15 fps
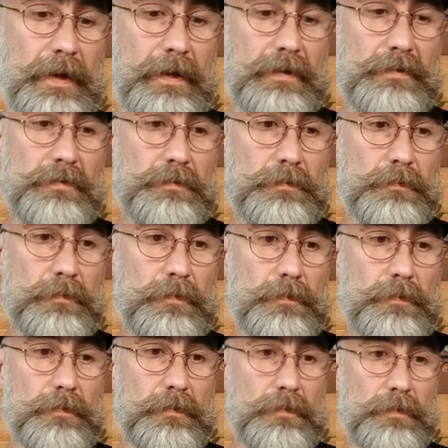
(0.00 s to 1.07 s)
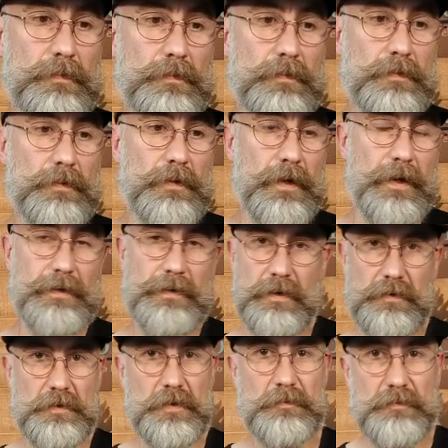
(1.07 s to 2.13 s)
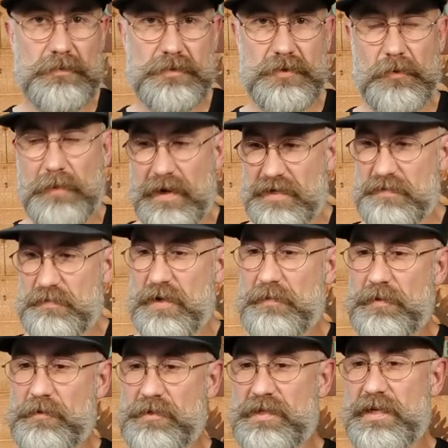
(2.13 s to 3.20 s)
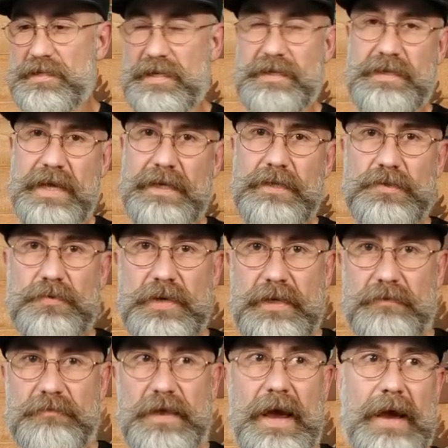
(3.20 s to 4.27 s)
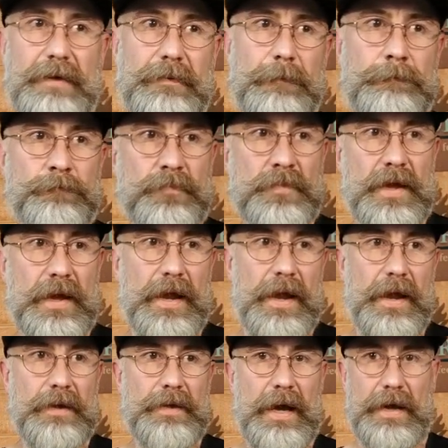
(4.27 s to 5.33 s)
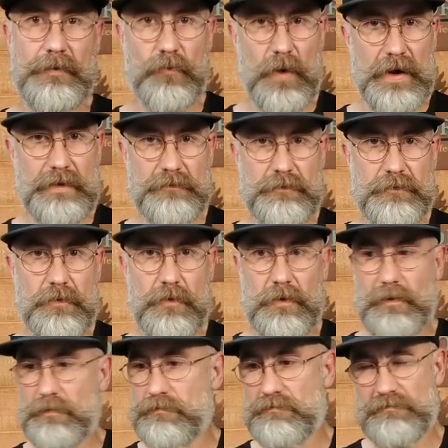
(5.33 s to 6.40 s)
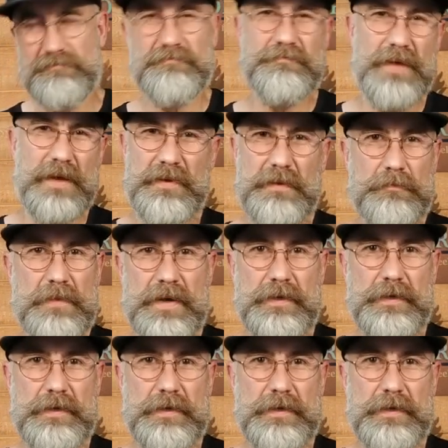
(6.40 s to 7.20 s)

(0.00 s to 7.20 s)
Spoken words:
so my experiment was this. I'd take a drink of that, and I'd wait for maybe a